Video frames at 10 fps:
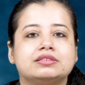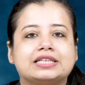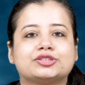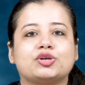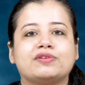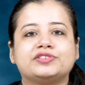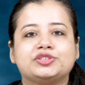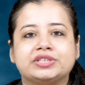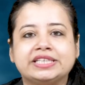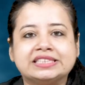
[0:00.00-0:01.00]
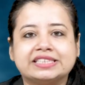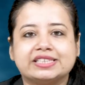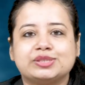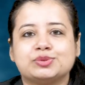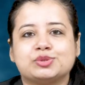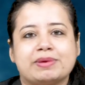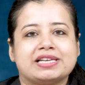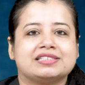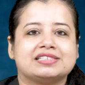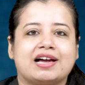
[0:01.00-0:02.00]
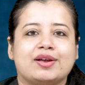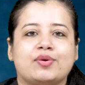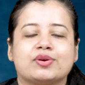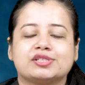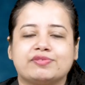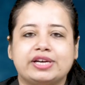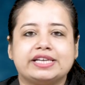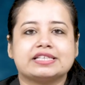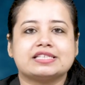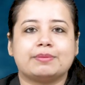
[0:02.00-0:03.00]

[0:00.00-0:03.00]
That's all for today. Stay tuned to Medical Dialogues for latest